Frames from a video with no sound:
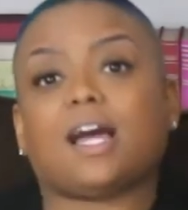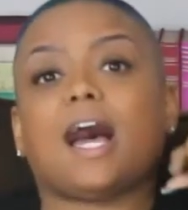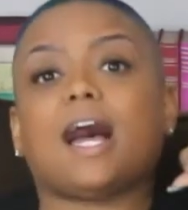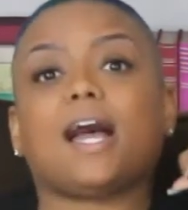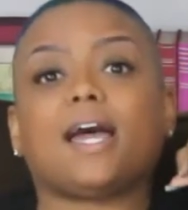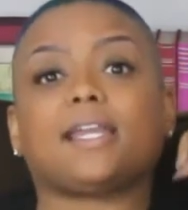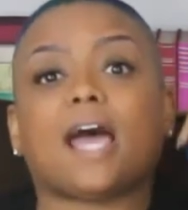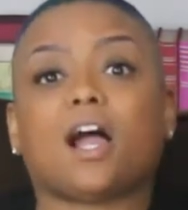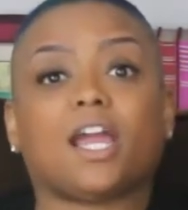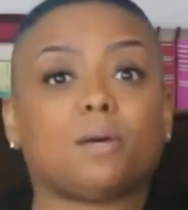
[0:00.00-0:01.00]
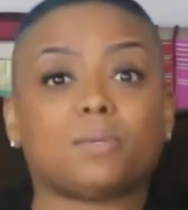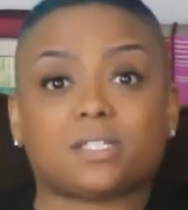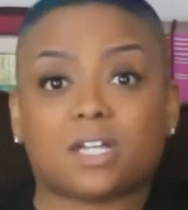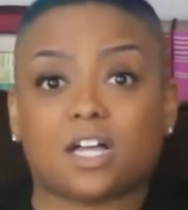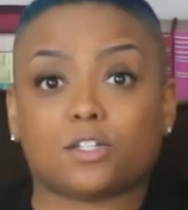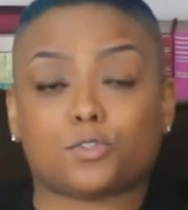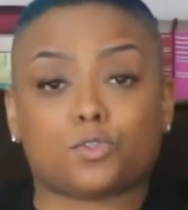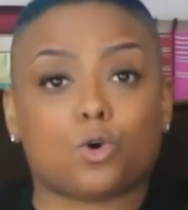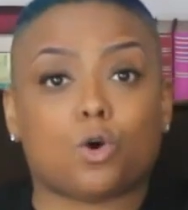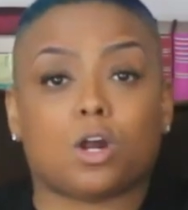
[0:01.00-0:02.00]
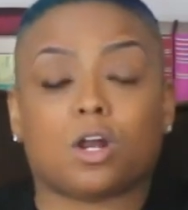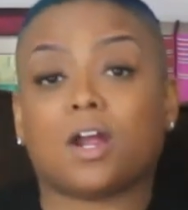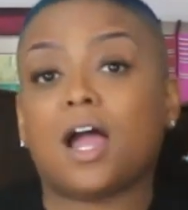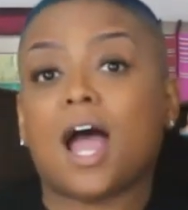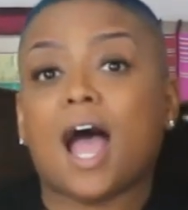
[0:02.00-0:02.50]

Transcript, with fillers: line, our Amazon store,